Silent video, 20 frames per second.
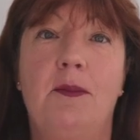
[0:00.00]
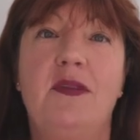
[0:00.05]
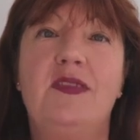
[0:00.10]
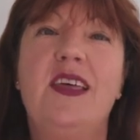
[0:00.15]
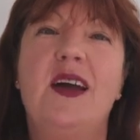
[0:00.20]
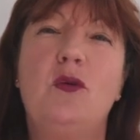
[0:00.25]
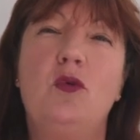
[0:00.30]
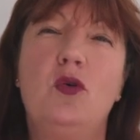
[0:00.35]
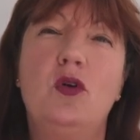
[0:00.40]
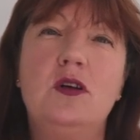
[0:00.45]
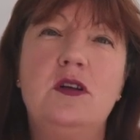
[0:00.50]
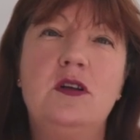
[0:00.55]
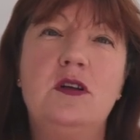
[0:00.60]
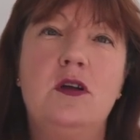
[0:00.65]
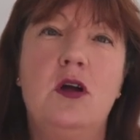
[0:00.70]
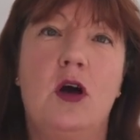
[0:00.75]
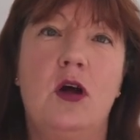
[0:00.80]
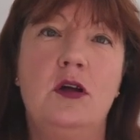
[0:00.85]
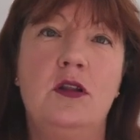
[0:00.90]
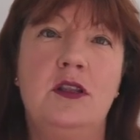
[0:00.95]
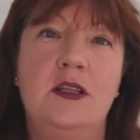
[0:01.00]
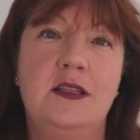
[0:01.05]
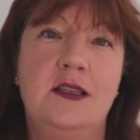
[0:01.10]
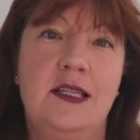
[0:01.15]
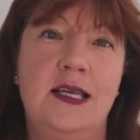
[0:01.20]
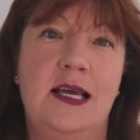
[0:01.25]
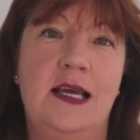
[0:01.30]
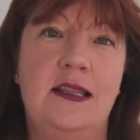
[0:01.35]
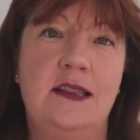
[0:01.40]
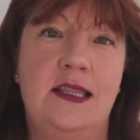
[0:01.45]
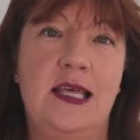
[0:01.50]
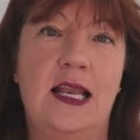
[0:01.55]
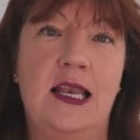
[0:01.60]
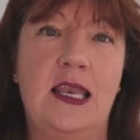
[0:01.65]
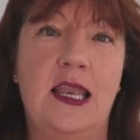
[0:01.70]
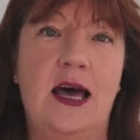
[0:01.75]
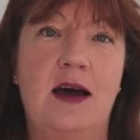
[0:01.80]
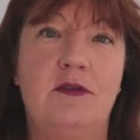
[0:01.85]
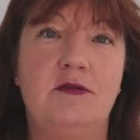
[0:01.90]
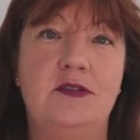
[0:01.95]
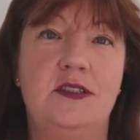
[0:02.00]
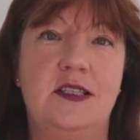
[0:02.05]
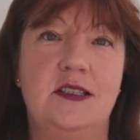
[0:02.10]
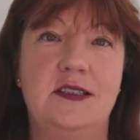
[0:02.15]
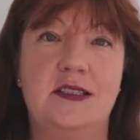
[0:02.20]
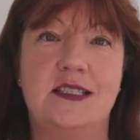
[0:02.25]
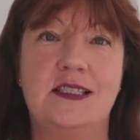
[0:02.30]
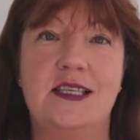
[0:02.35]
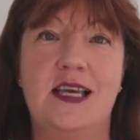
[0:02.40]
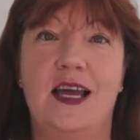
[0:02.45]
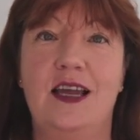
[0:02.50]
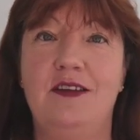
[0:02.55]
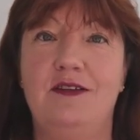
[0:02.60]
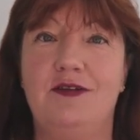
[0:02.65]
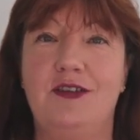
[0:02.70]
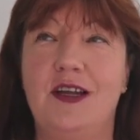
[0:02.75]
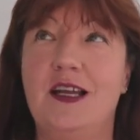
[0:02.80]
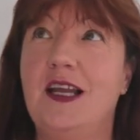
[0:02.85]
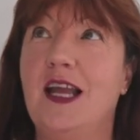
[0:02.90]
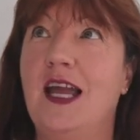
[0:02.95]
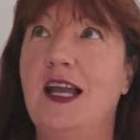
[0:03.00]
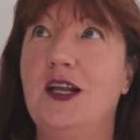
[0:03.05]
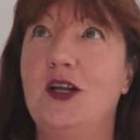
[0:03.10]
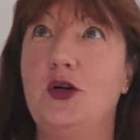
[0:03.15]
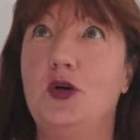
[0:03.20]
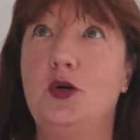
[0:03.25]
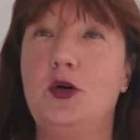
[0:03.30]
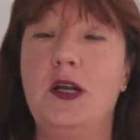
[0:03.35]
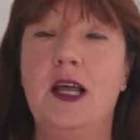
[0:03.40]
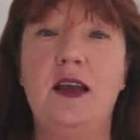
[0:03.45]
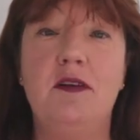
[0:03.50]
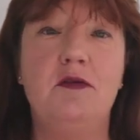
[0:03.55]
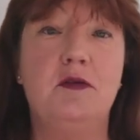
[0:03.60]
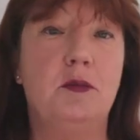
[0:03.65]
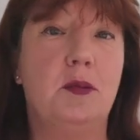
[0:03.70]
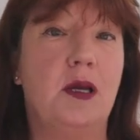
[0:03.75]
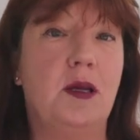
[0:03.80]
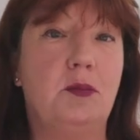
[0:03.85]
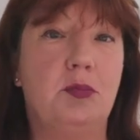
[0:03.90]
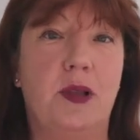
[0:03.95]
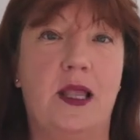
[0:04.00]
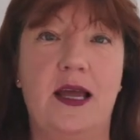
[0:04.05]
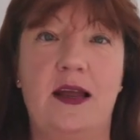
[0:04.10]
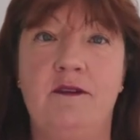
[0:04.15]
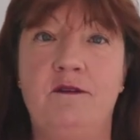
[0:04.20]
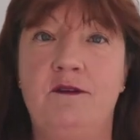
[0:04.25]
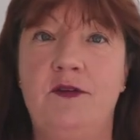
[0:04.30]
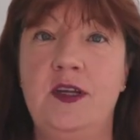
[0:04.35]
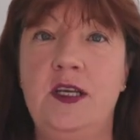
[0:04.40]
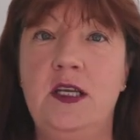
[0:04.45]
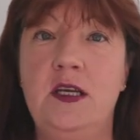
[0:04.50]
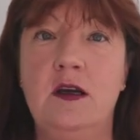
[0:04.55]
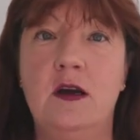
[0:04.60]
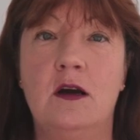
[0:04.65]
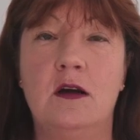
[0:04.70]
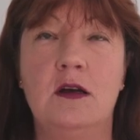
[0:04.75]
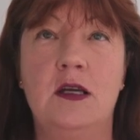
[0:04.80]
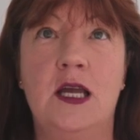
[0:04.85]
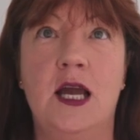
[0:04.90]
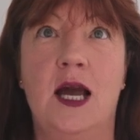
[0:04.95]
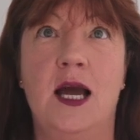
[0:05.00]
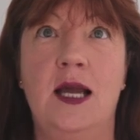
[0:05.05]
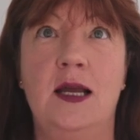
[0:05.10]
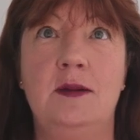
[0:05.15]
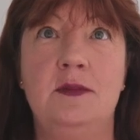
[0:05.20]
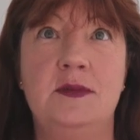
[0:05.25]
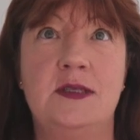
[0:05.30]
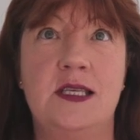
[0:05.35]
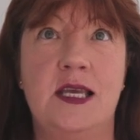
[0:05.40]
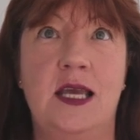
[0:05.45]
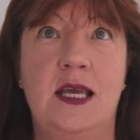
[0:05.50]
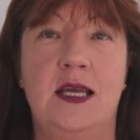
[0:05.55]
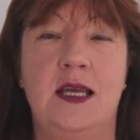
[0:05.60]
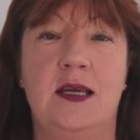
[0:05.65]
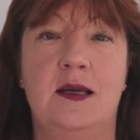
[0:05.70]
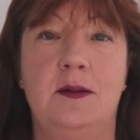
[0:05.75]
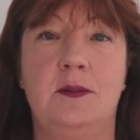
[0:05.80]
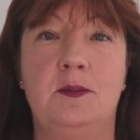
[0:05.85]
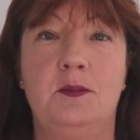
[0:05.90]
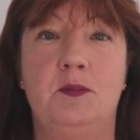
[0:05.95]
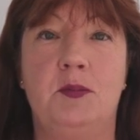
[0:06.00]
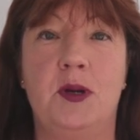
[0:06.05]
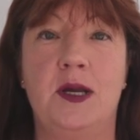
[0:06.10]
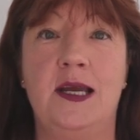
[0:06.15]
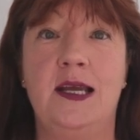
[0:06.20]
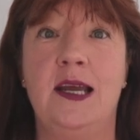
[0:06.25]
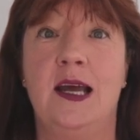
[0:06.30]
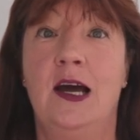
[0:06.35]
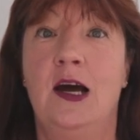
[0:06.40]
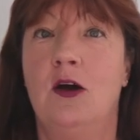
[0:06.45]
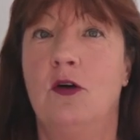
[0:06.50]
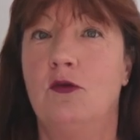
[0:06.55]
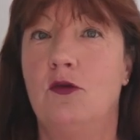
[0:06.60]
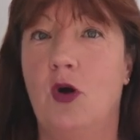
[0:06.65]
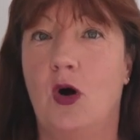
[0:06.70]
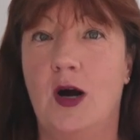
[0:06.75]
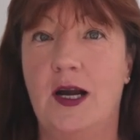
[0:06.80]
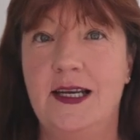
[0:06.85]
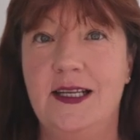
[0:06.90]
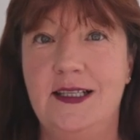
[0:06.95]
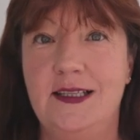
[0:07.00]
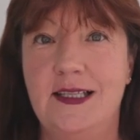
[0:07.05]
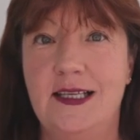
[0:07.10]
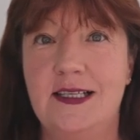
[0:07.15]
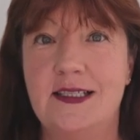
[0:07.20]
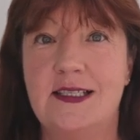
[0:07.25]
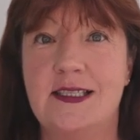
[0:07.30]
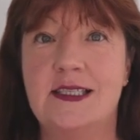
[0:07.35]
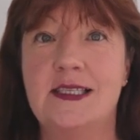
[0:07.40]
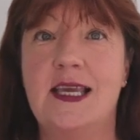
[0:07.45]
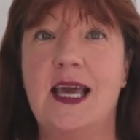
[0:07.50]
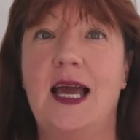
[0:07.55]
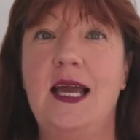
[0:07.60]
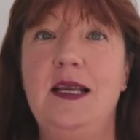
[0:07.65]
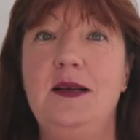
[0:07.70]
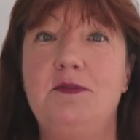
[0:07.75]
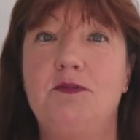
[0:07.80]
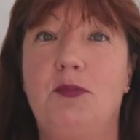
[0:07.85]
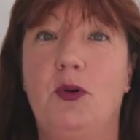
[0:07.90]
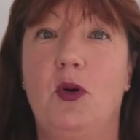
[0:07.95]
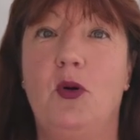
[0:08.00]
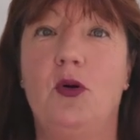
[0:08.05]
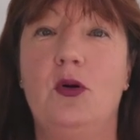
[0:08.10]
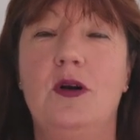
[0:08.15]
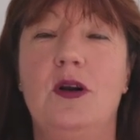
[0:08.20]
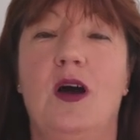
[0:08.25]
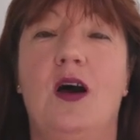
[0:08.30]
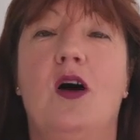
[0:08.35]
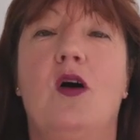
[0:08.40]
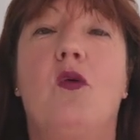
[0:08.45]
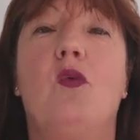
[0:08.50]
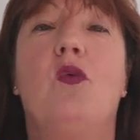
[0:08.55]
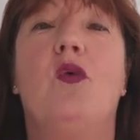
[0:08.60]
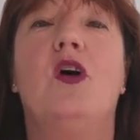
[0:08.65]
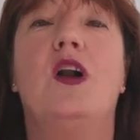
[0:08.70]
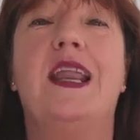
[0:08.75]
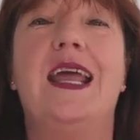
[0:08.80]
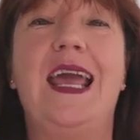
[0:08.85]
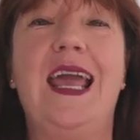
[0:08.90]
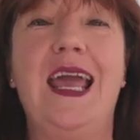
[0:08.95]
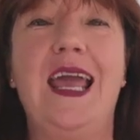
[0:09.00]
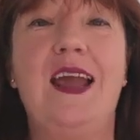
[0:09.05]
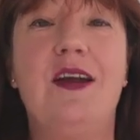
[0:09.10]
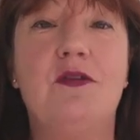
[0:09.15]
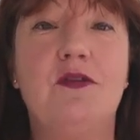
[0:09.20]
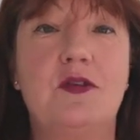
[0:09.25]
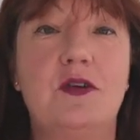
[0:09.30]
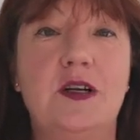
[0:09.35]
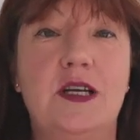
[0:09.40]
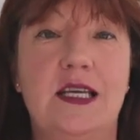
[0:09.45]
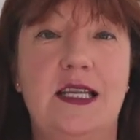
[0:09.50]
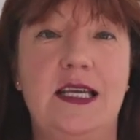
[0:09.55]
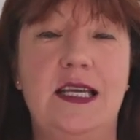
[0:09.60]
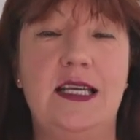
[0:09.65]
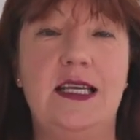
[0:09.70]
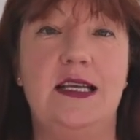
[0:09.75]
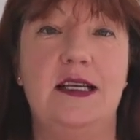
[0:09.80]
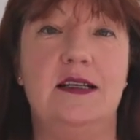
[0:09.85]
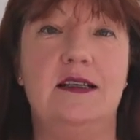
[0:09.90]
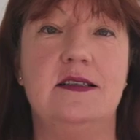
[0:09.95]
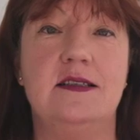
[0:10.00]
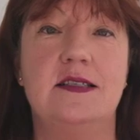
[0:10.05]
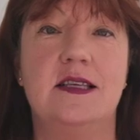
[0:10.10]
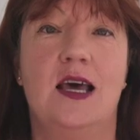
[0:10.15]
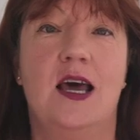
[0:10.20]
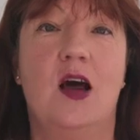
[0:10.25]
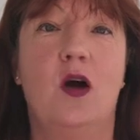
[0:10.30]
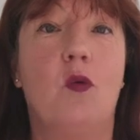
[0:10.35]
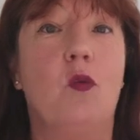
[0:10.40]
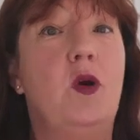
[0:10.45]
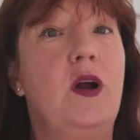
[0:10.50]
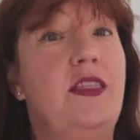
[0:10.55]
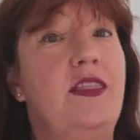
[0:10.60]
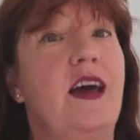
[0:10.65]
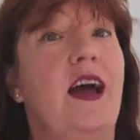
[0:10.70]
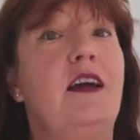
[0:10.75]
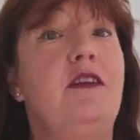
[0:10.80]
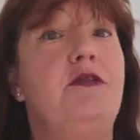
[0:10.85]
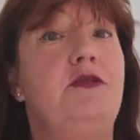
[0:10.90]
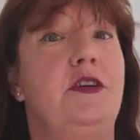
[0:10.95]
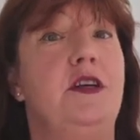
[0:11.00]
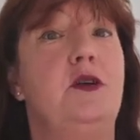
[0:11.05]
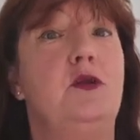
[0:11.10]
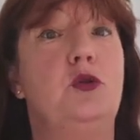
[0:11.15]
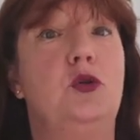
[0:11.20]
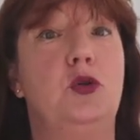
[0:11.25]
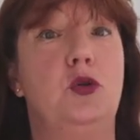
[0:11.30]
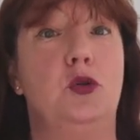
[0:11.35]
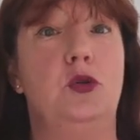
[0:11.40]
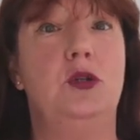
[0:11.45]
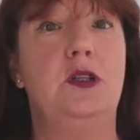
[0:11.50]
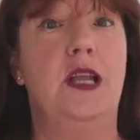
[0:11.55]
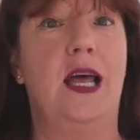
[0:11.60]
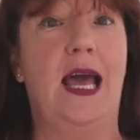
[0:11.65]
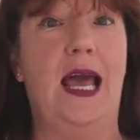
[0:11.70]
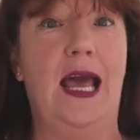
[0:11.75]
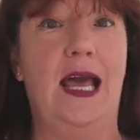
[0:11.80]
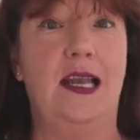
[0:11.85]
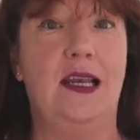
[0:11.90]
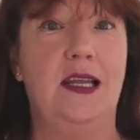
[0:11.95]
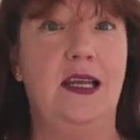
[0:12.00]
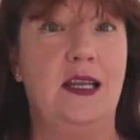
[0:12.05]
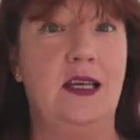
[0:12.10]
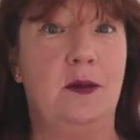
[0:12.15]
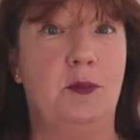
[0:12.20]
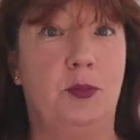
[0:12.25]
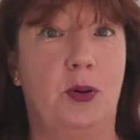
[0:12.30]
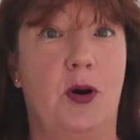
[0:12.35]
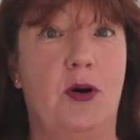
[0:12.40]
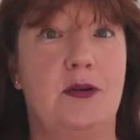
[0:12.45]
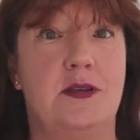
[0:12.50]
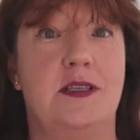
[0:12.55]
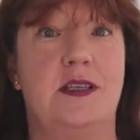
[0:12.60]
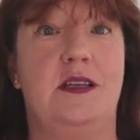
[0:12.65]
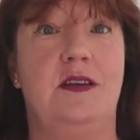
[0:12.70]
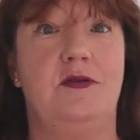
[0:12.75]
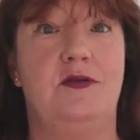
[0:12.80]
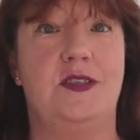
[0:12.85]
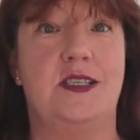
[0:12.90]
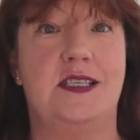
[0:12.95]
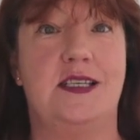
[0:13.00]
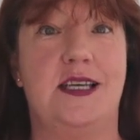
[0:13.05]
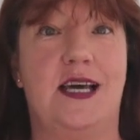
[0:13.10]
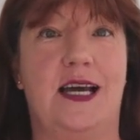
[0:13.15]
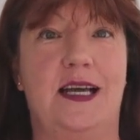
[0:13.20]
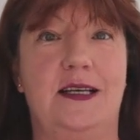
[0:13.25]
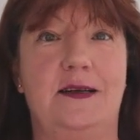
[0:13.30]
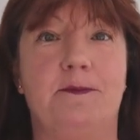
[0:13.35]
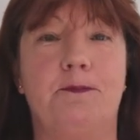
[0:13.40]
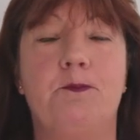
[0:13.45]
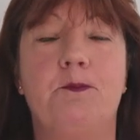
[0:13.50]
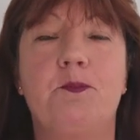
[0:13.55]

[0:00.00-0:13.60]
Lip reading: They want to know that they're loved and safe. It could even be playing video games, it can be riding their skateboard, whatever it is, where they feel good and in a positive state.